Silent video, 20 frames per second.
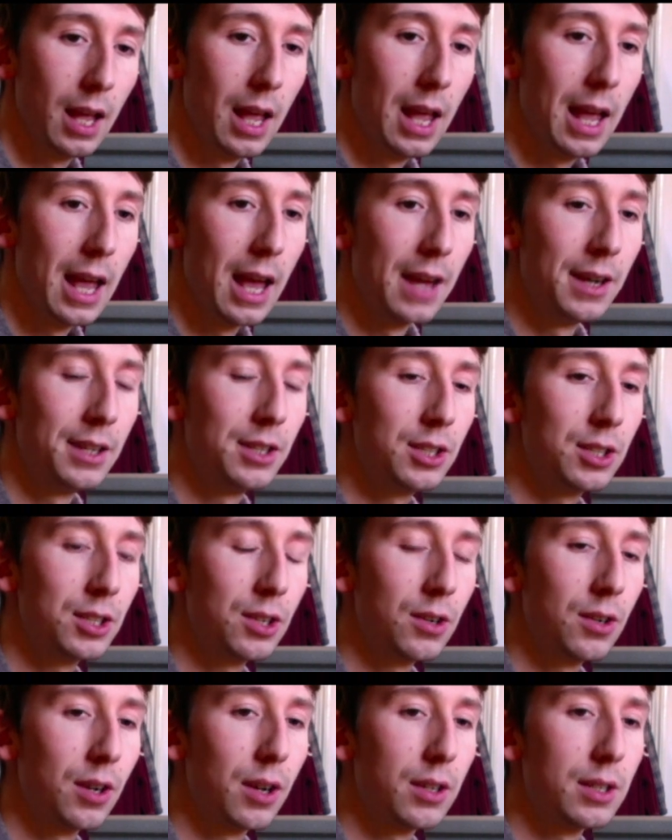And then the
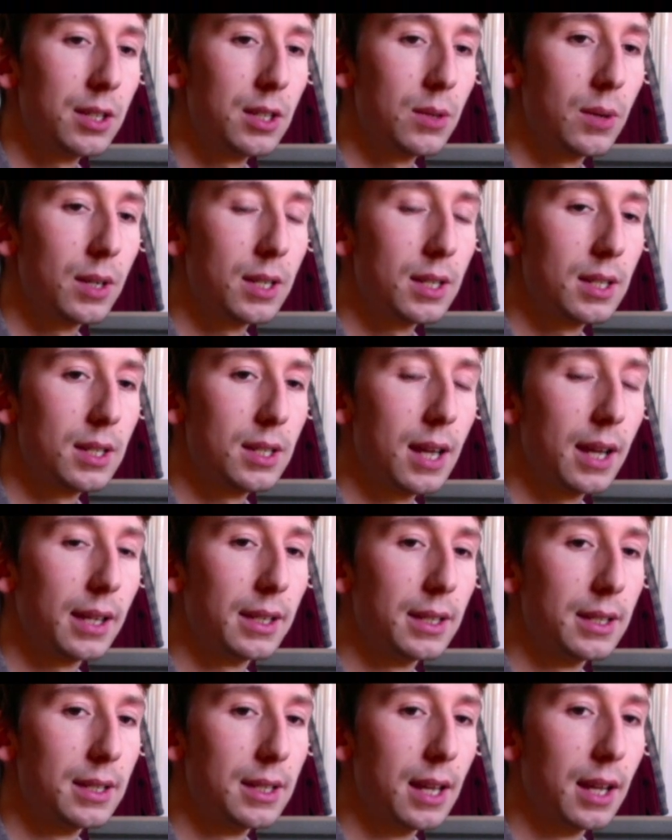song goes into our
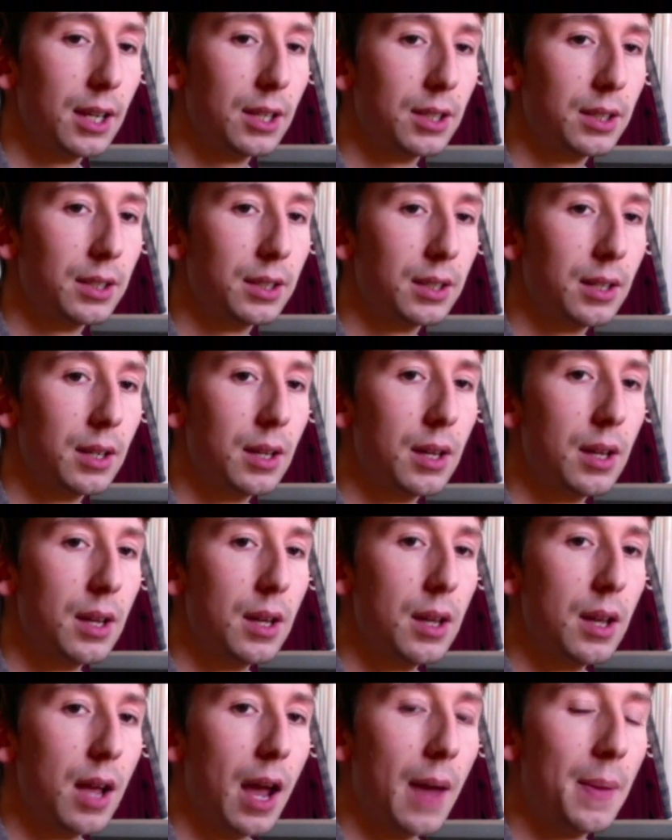second section.
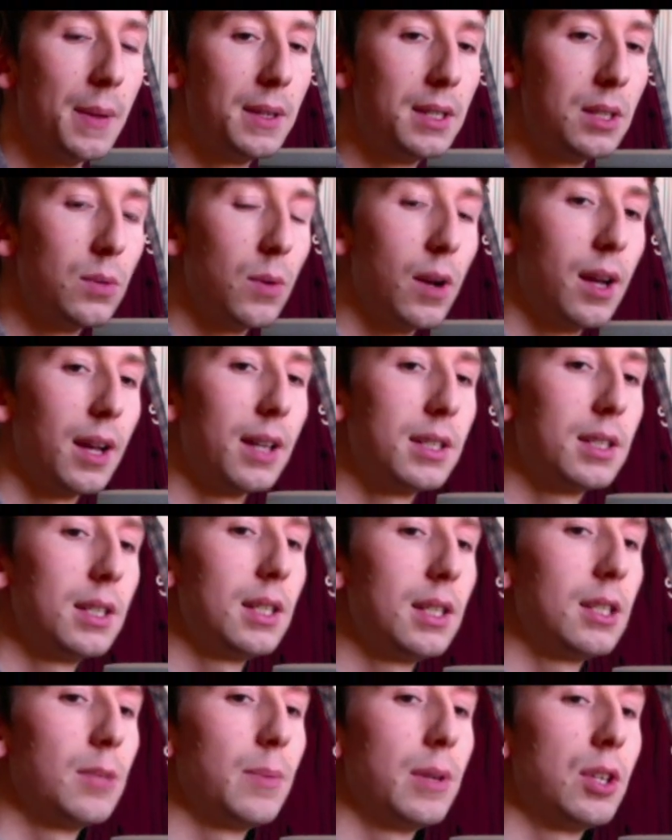And this is where it gets a
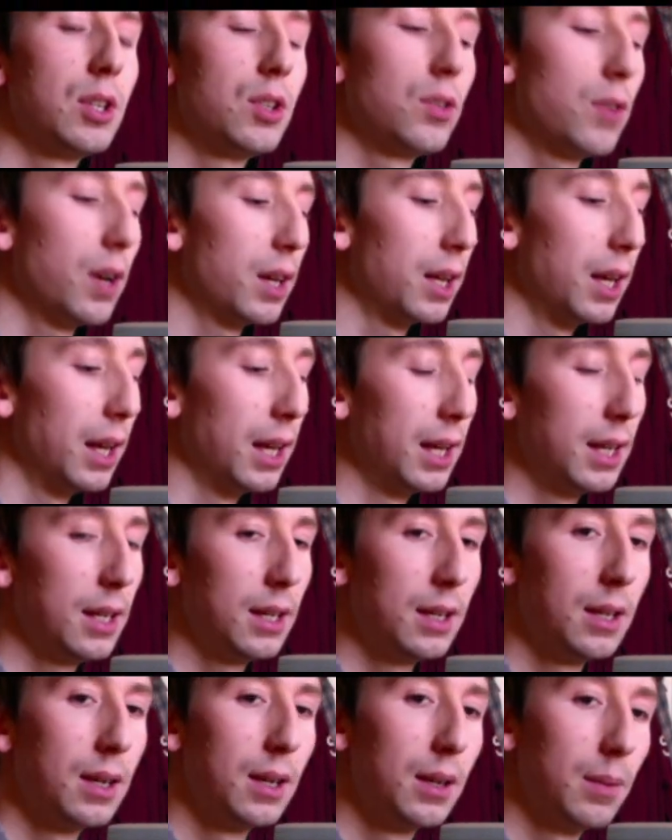little bit tricky
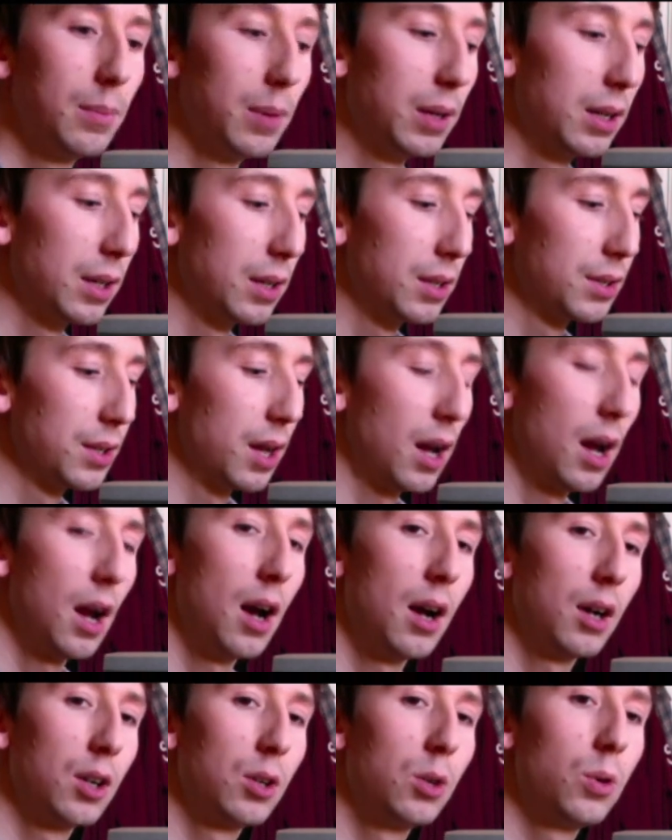because
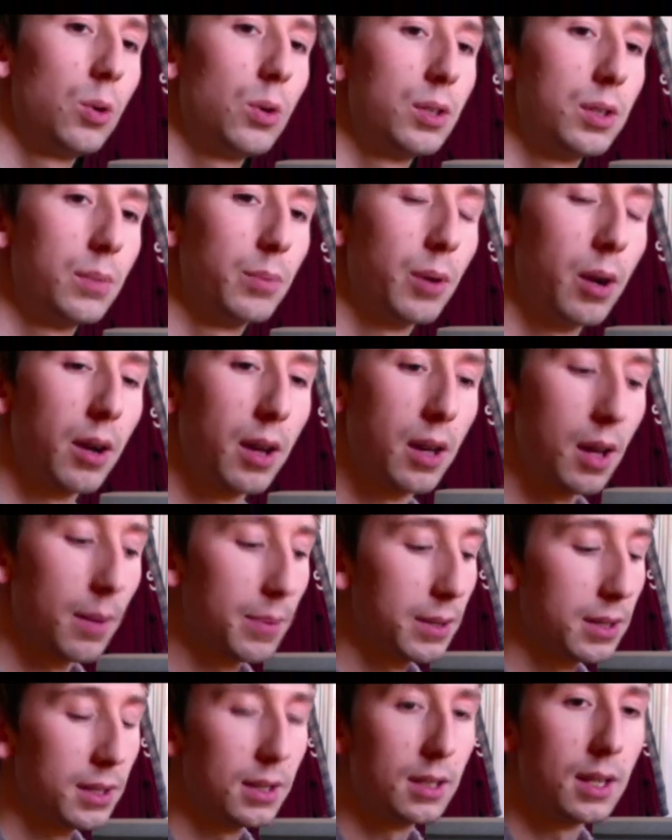our chords are broken up
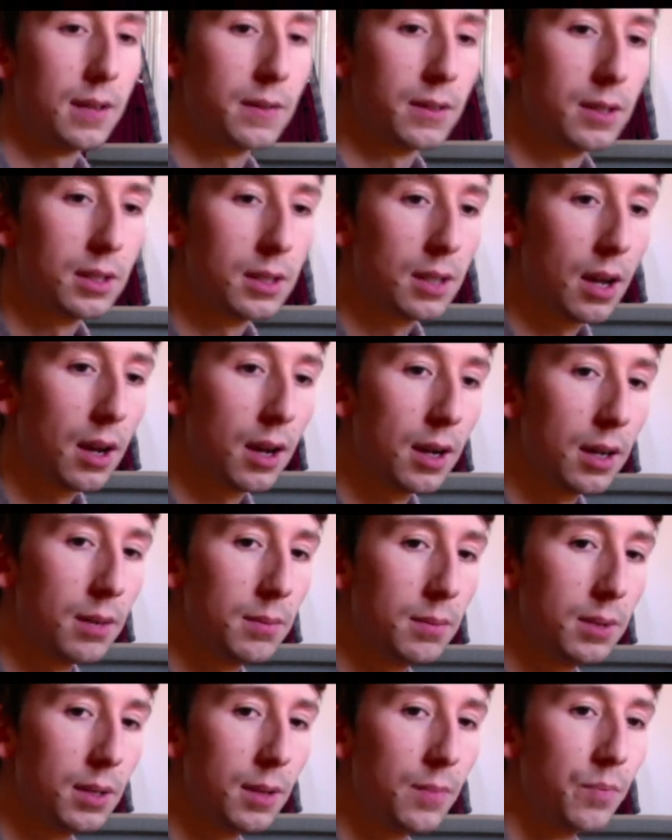into different
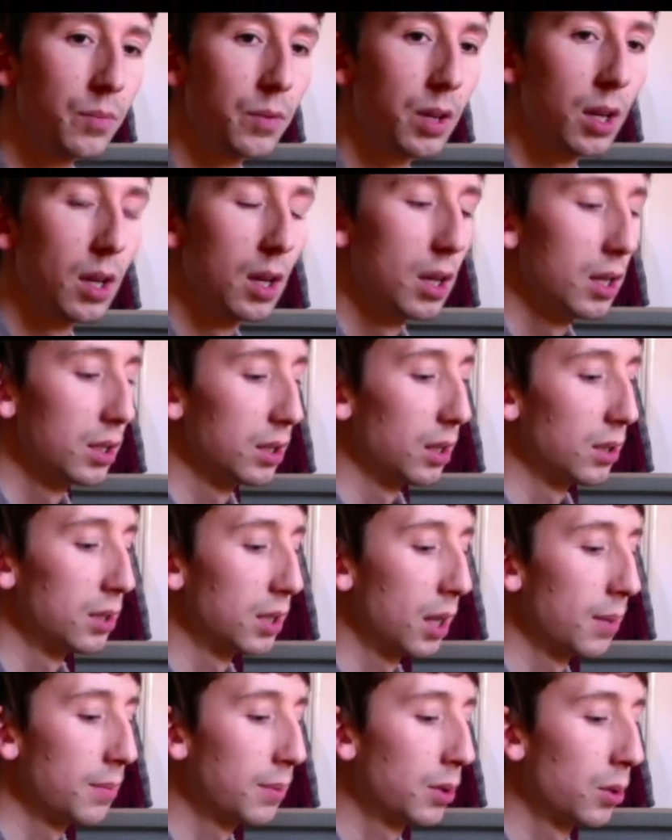times. So
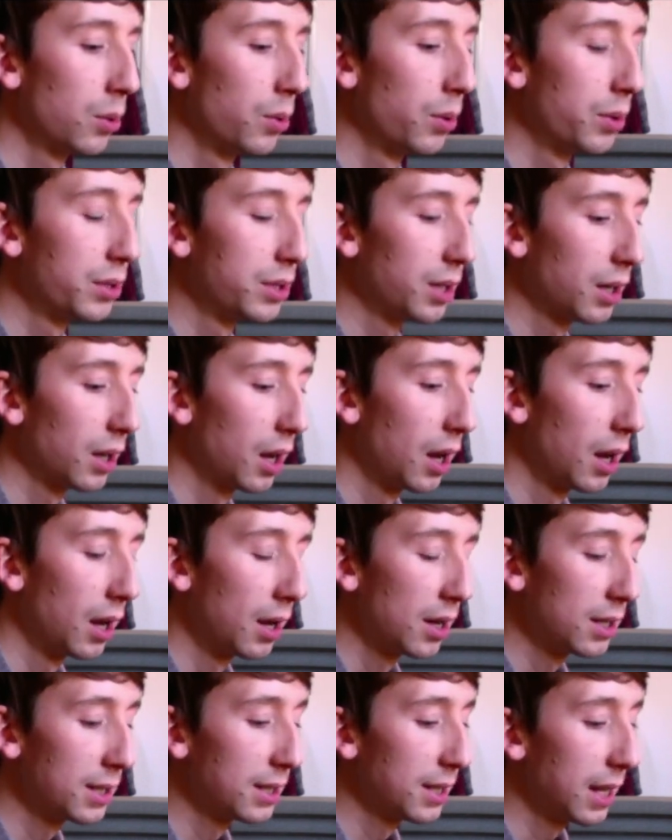some chords
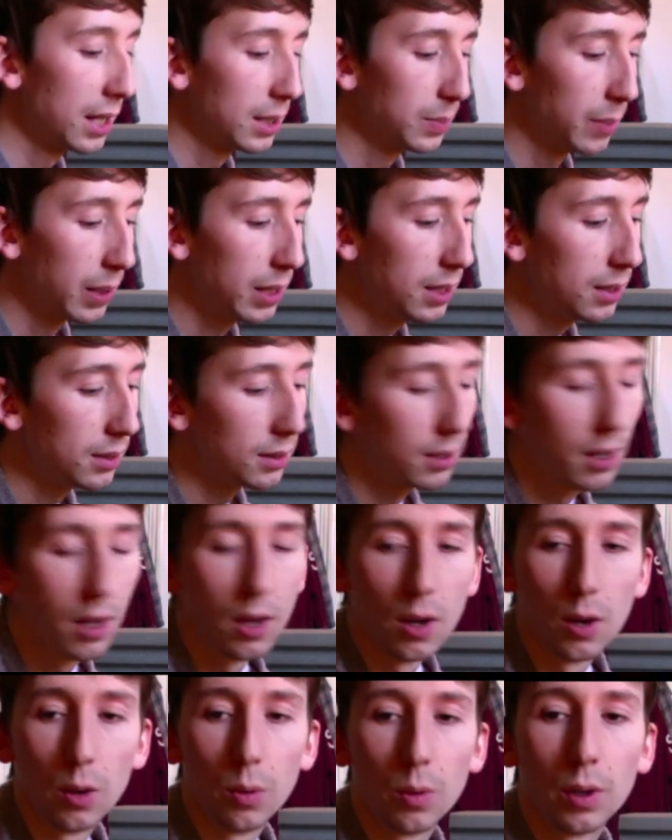are 6 beats.
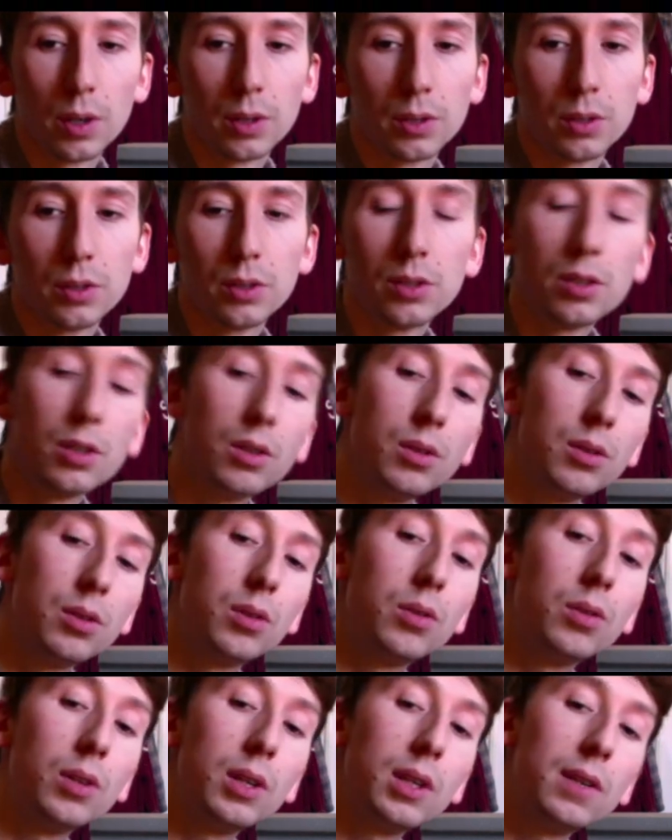1, 2,
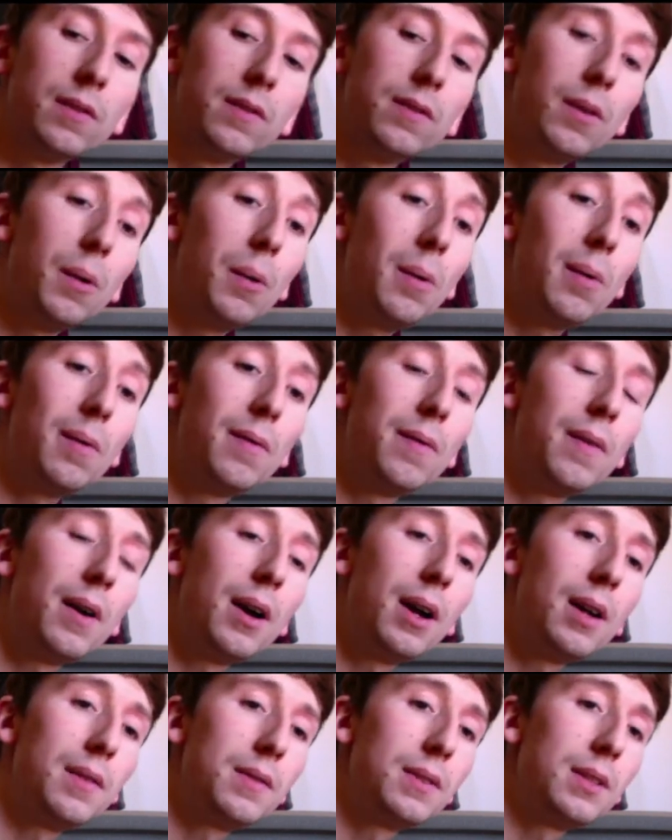3, 4,
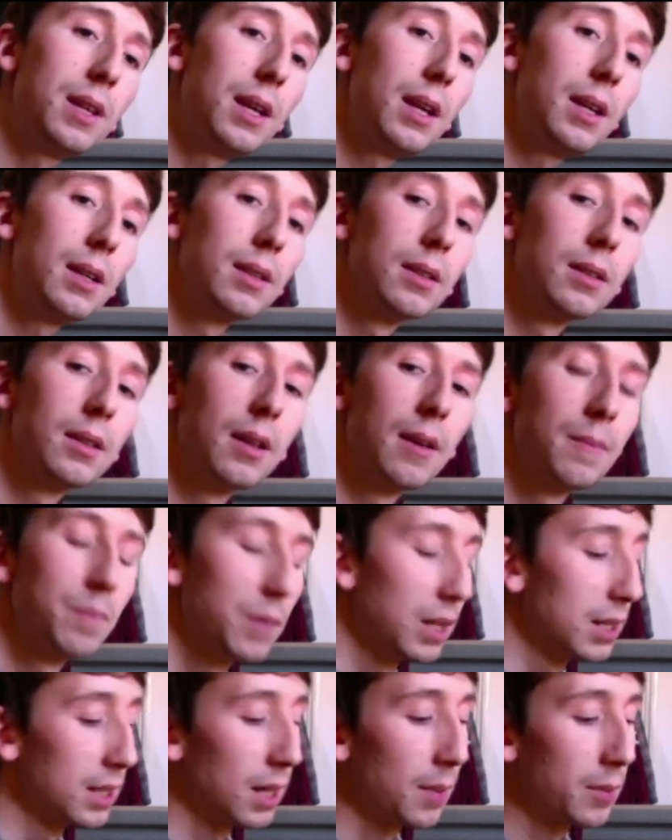5, 6.
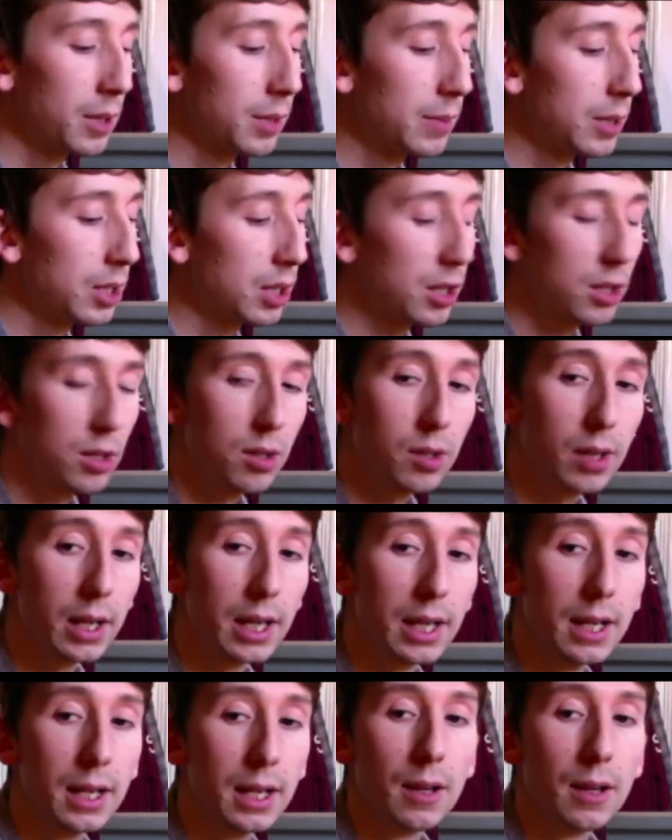And some of them are just
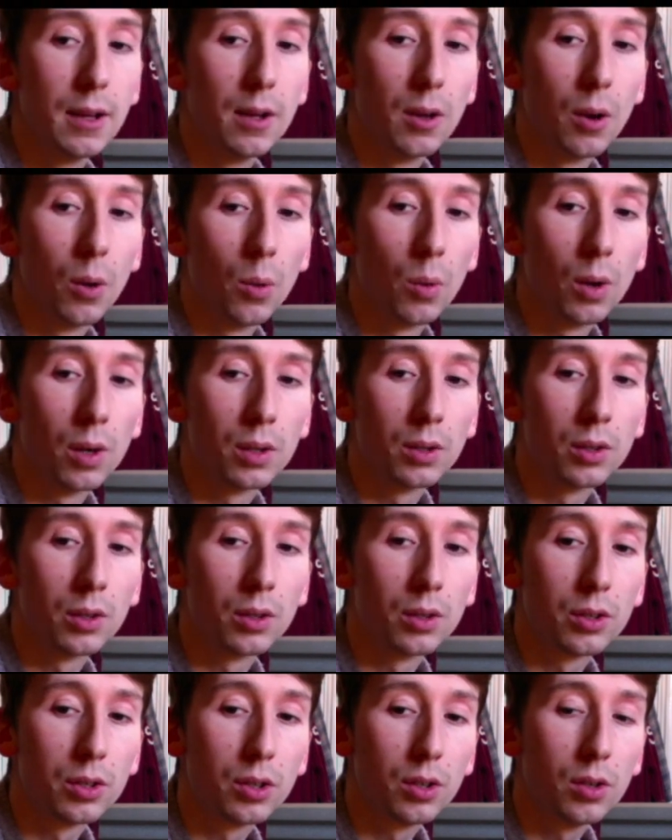3.
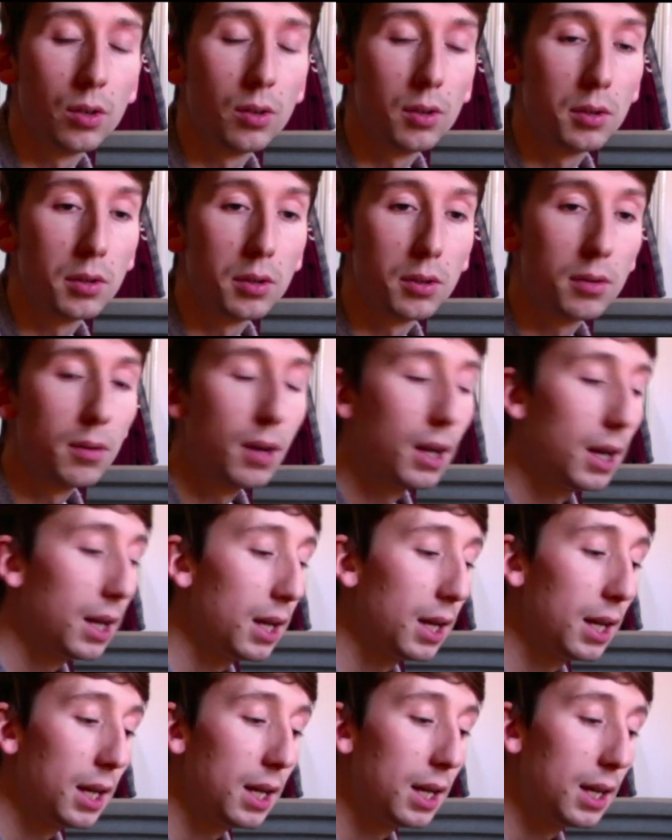1, 2,
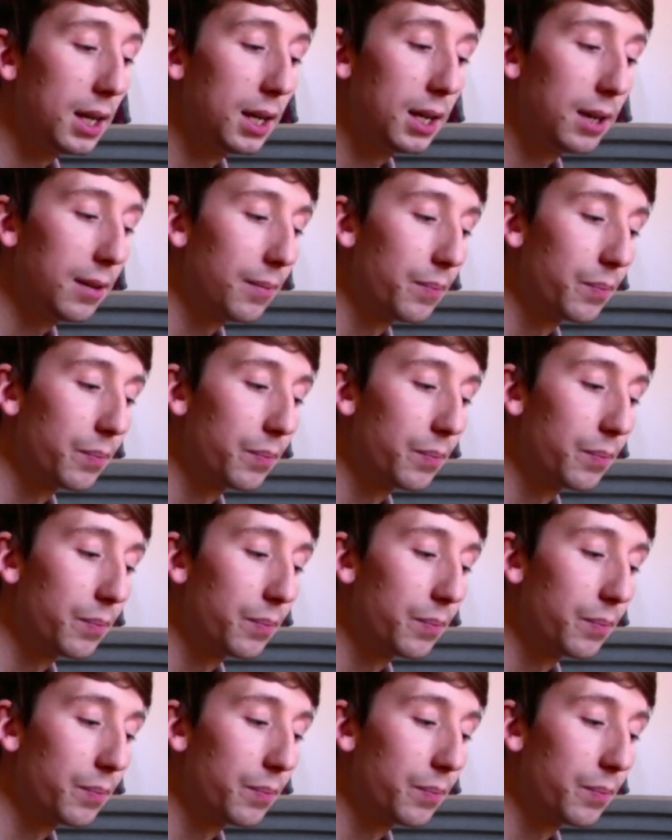3.